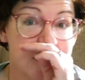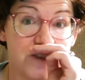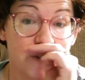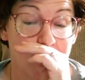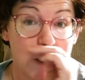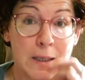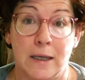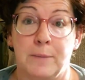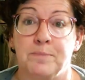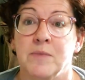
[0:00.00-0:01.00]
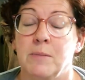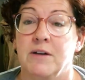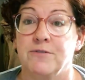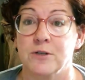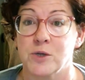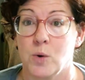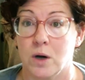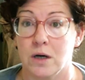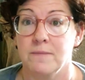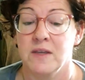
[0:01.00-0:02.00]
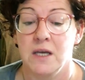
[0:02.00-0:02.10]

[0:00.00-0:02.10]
for my first quarter.